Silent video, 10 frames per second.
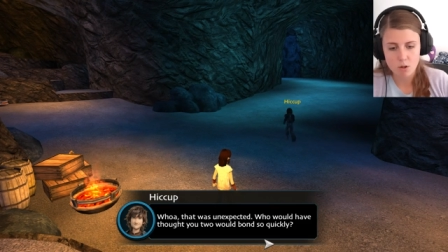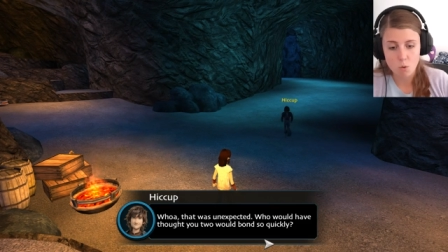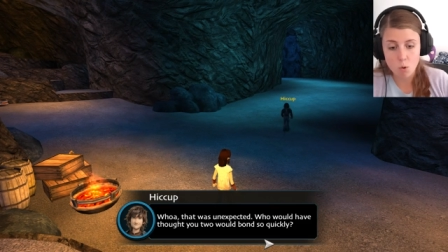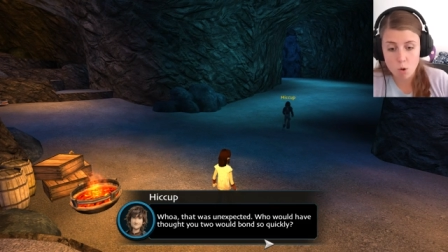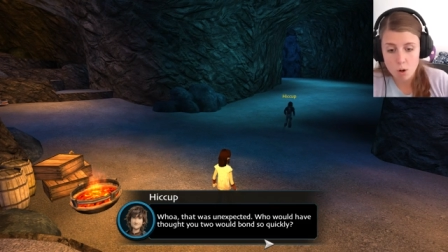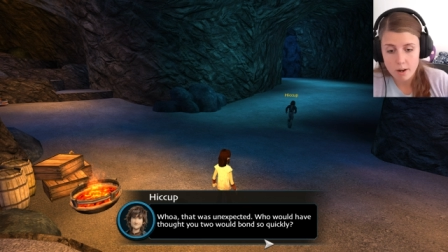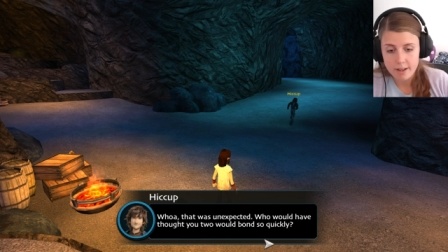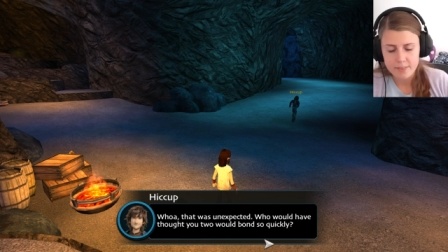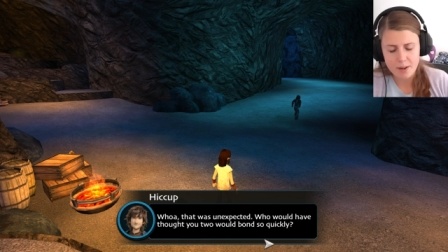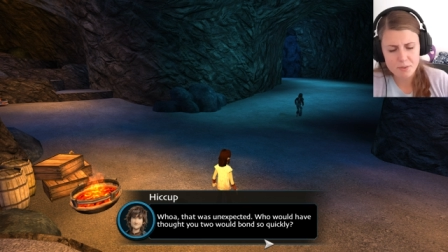
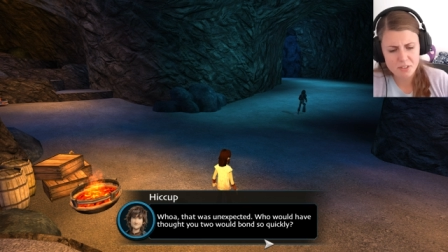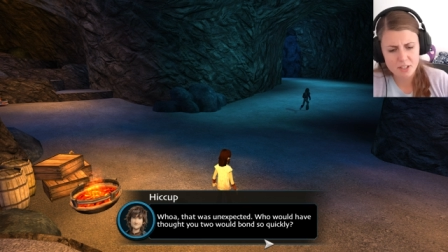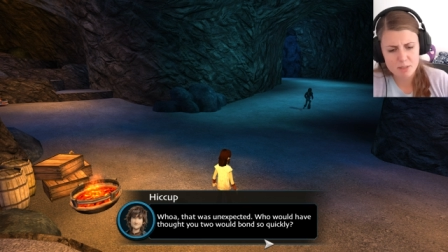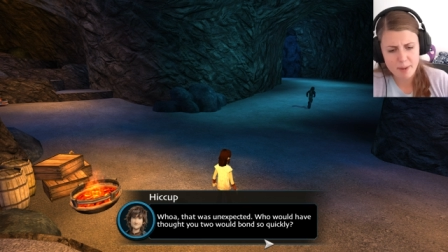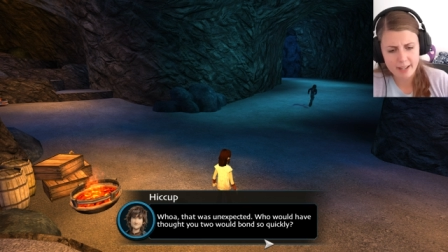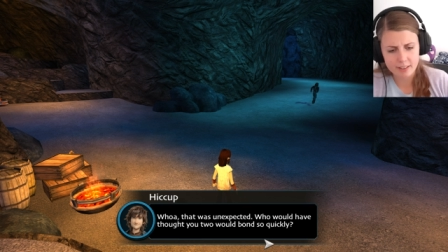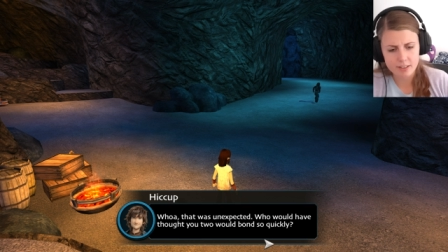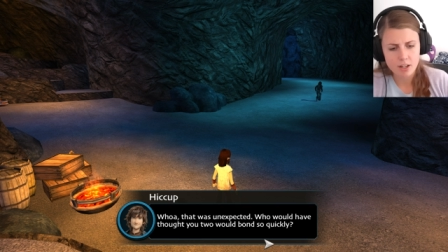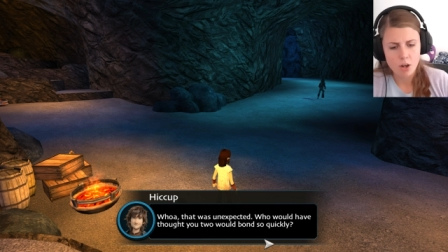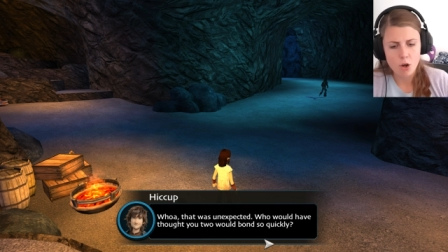Whoa, that was unexpected.
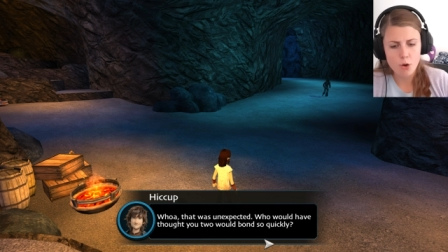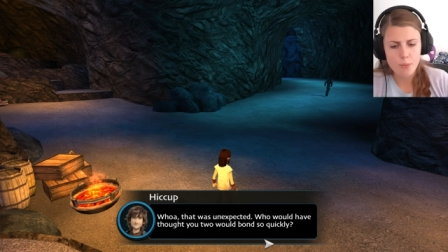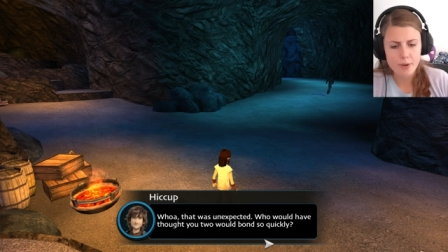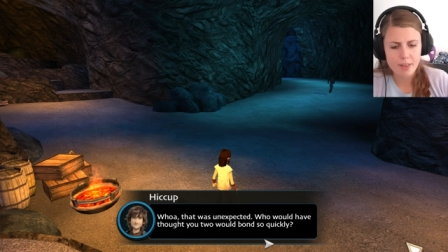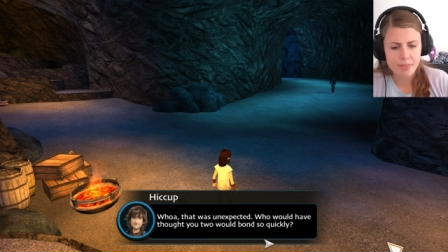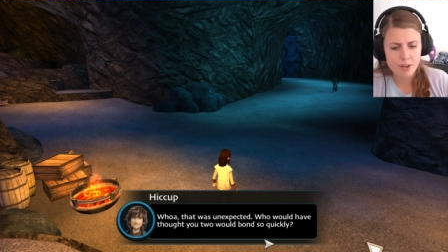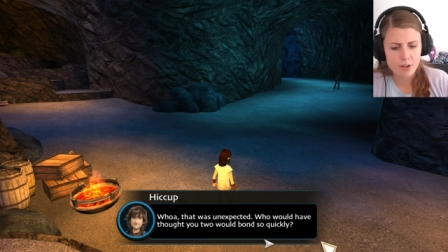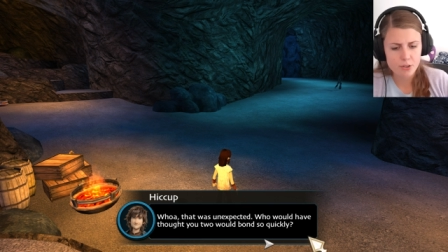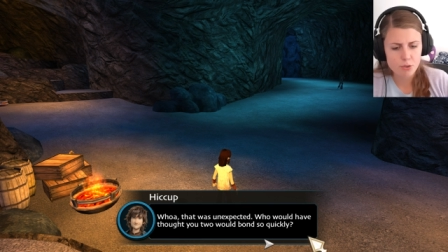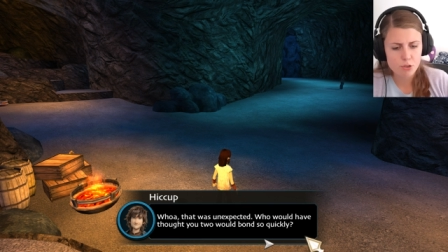Who would have
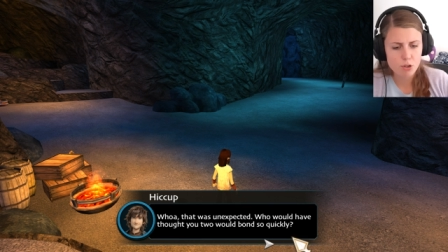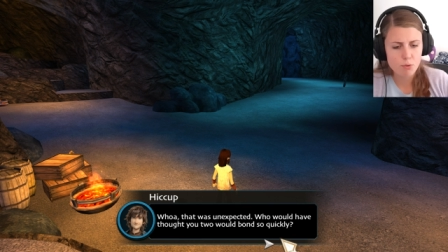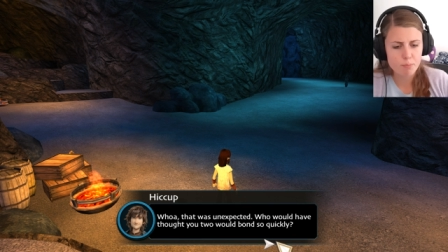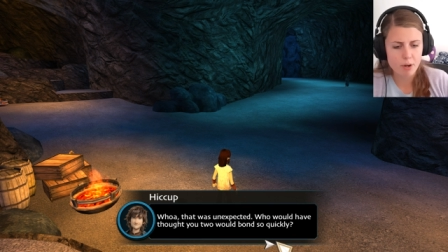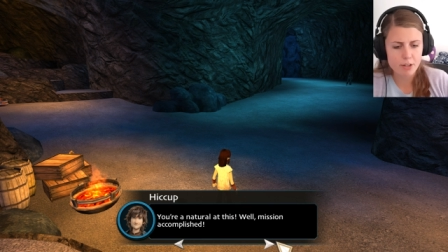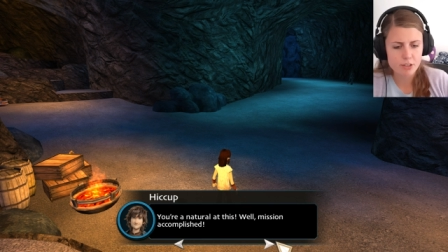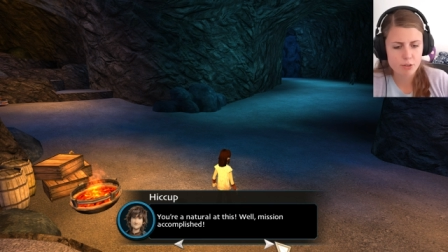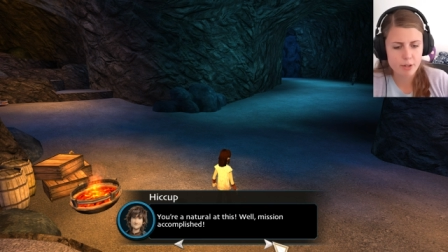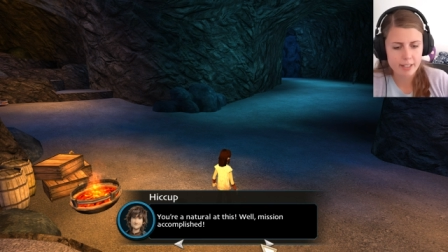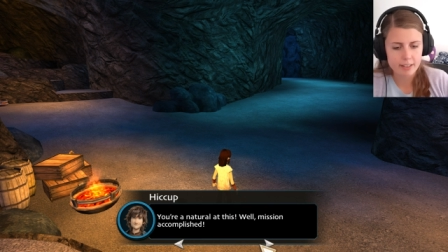thought you two would bond so
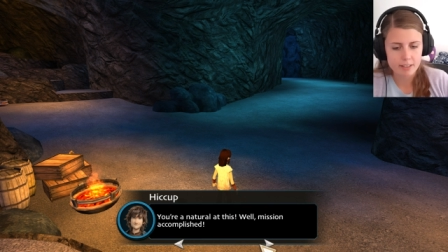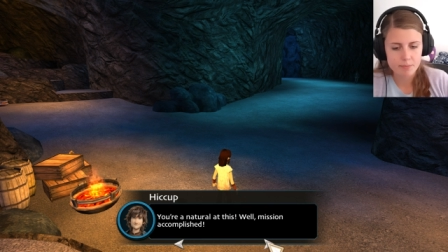quickly?